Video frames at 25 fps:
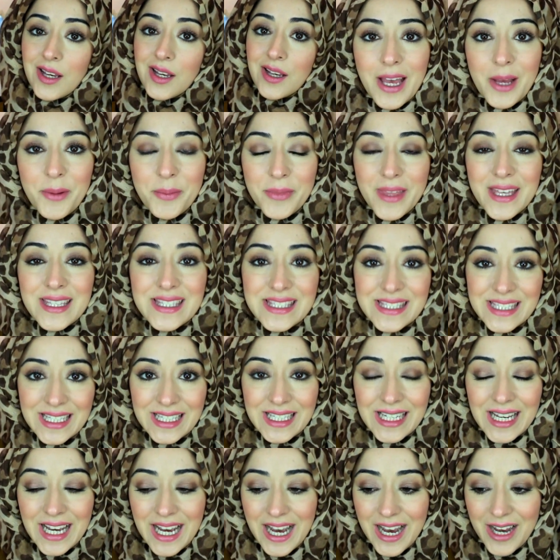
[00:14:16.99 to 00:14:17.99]
And that's
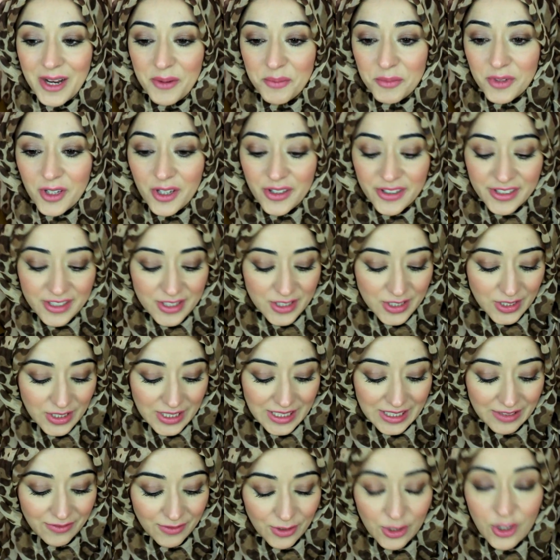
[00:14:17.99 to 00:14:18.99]
it. I'm going to
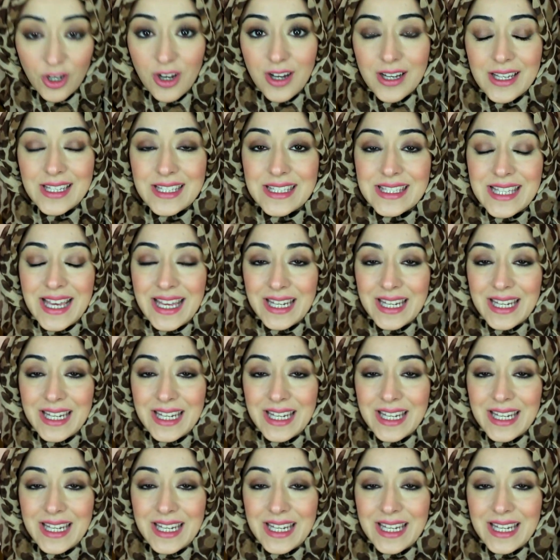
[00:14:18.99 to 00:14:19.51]
leave you guys,